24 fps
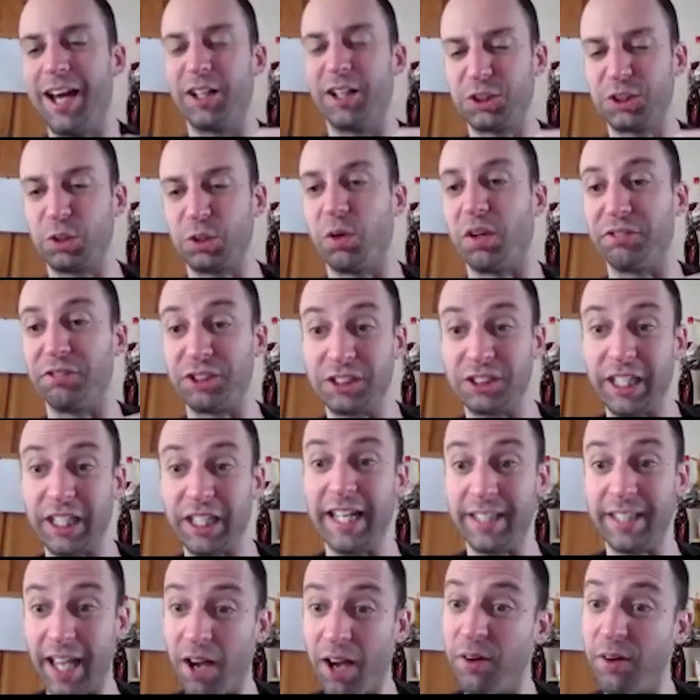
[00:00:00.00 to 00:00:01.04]
sort of
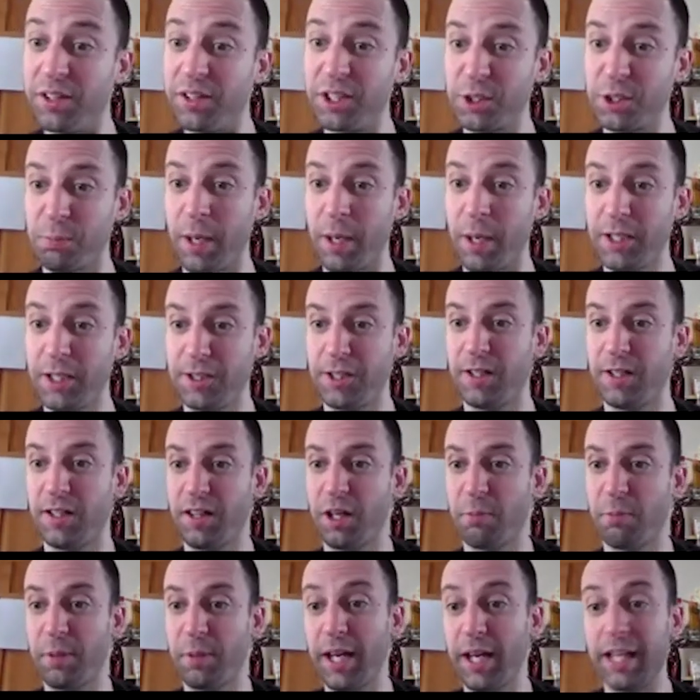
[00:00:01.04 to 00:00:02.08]
stand out in this patient a
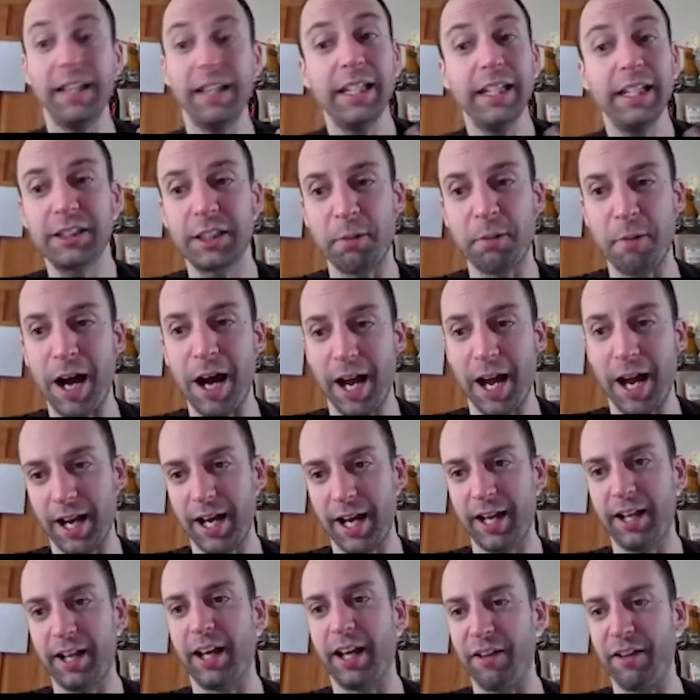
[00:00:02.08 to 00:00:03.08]
little bit, at least to my eye.